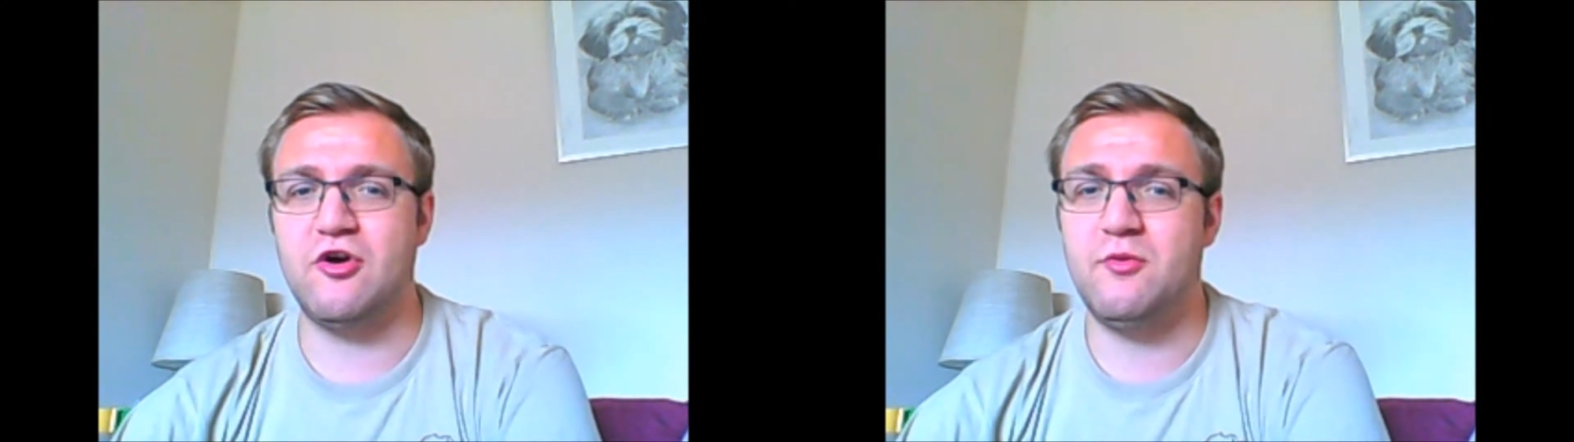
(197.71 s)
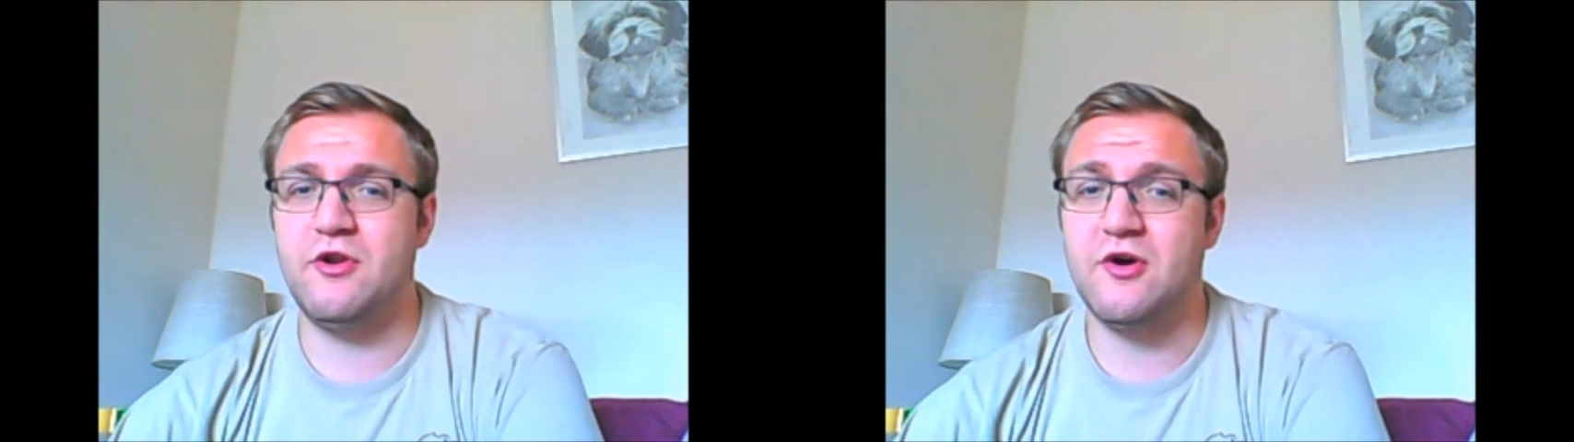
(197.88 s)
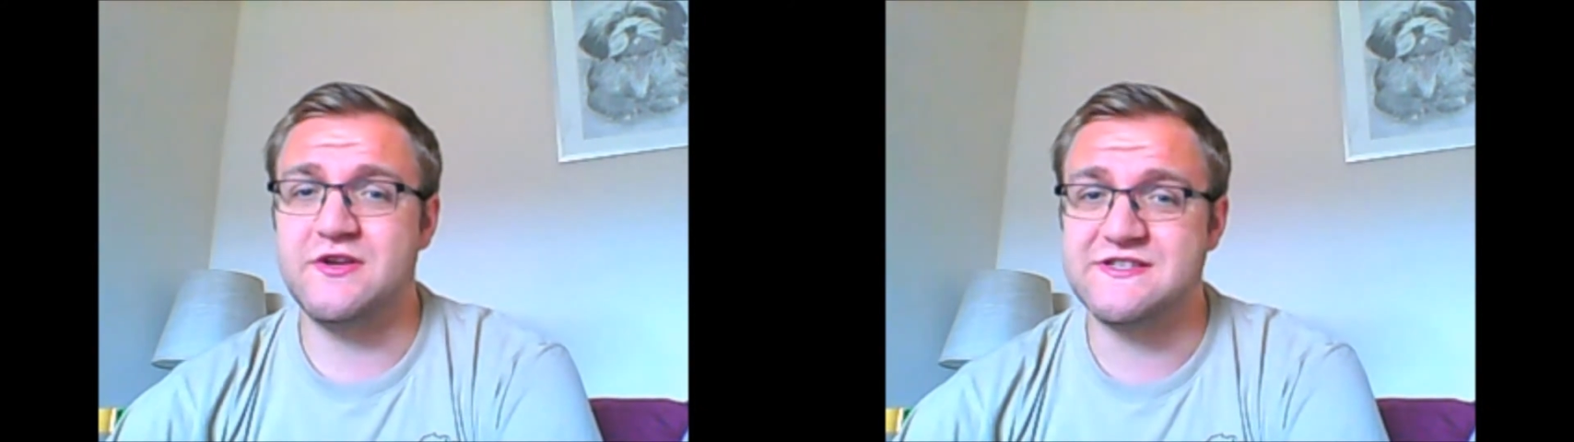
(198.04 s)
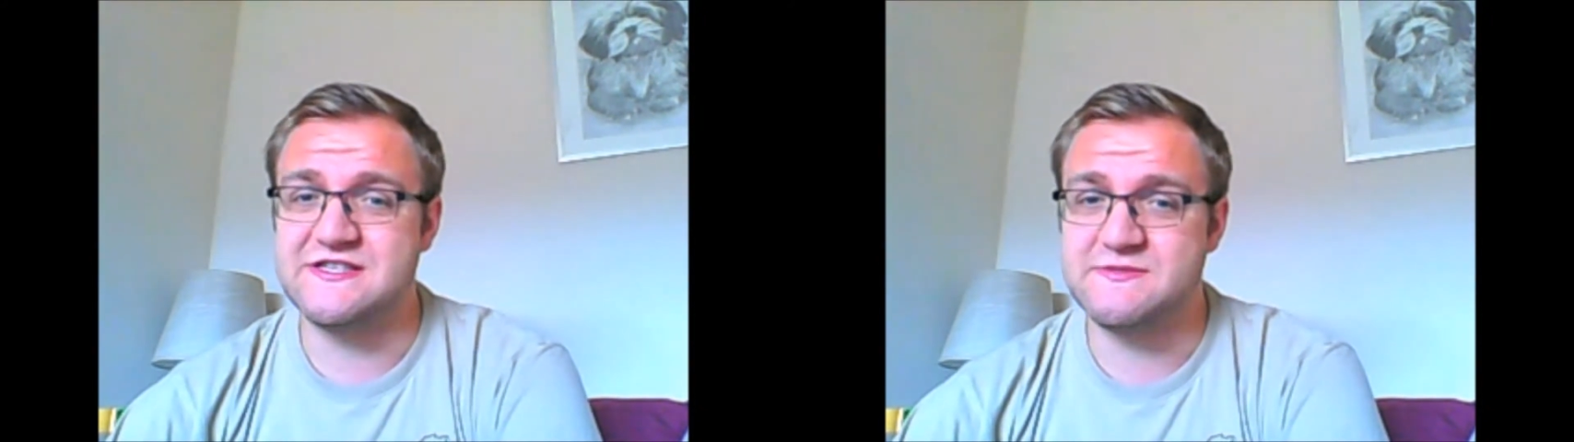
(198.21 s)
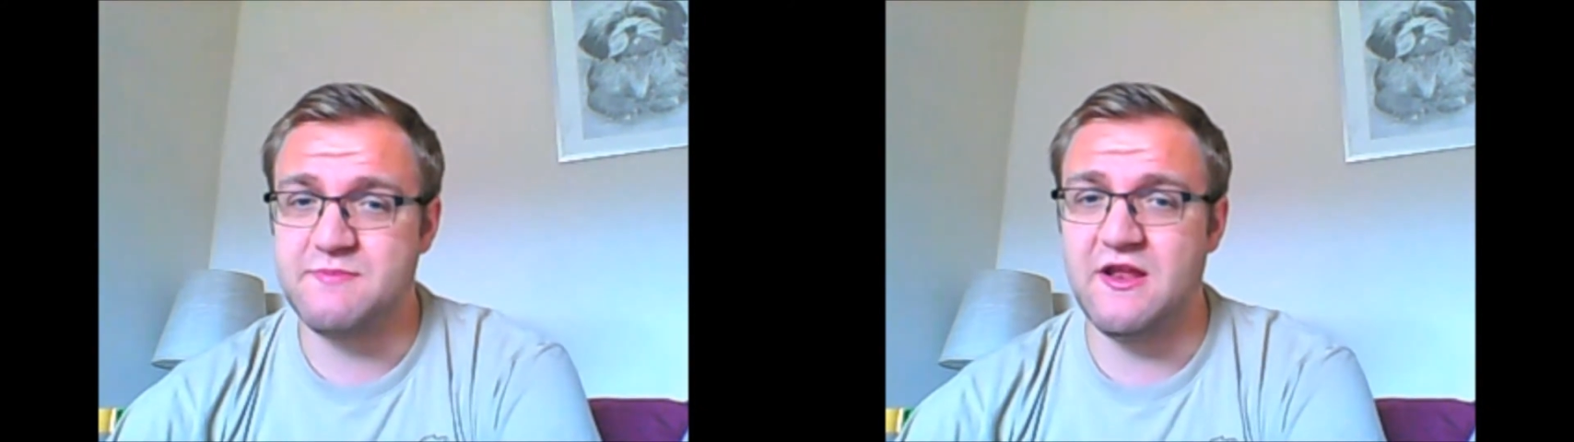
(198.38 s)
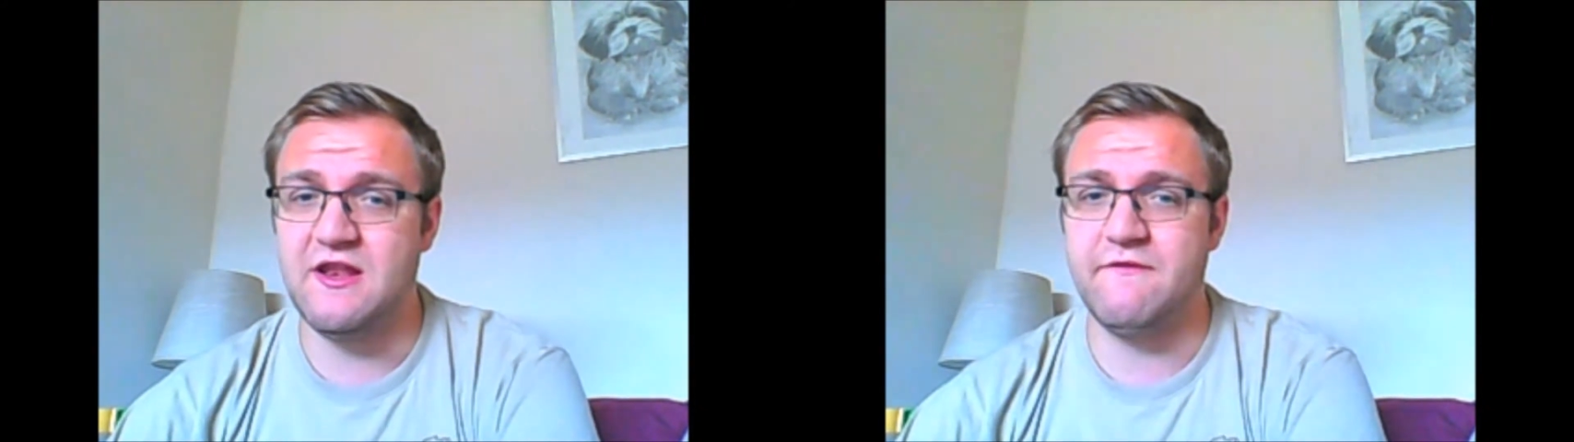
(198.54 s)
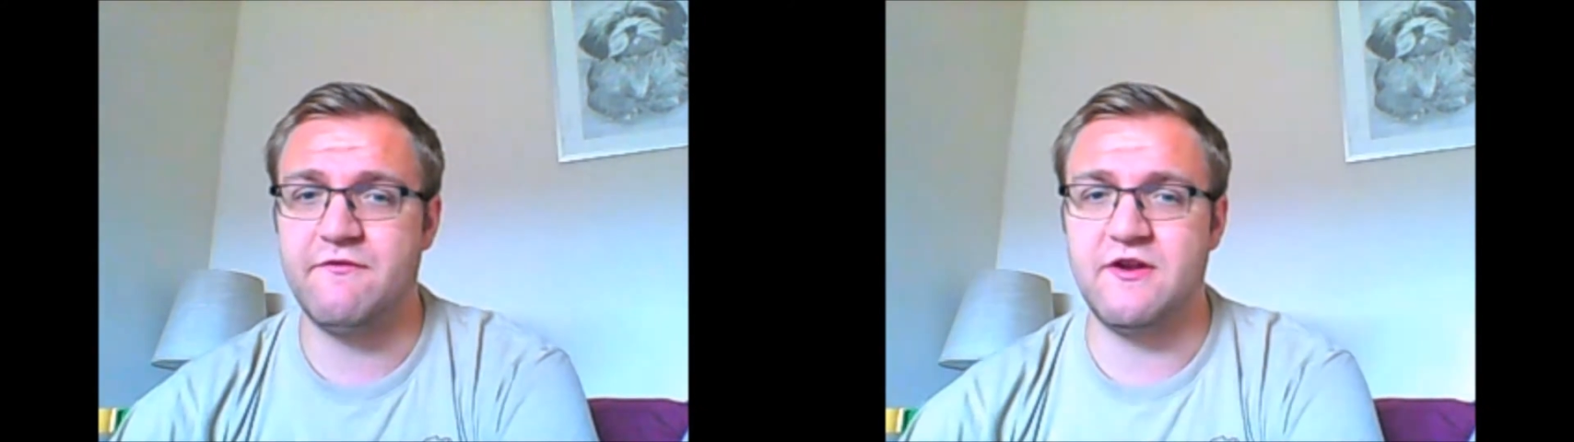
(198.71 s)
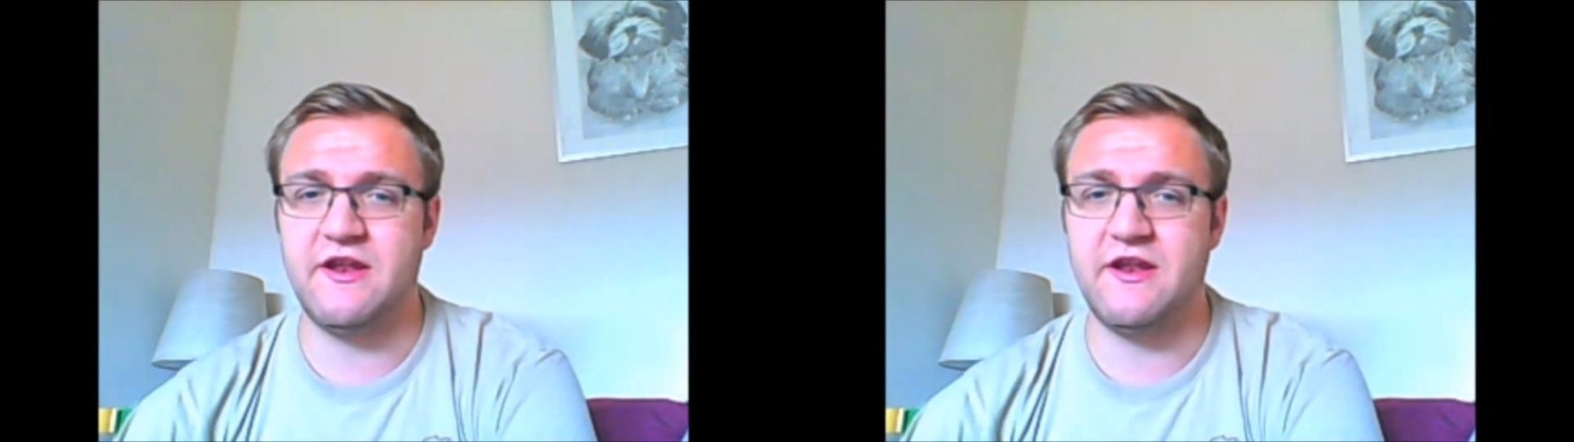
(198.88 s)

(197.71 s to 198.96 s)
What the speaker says: who we know is suspended for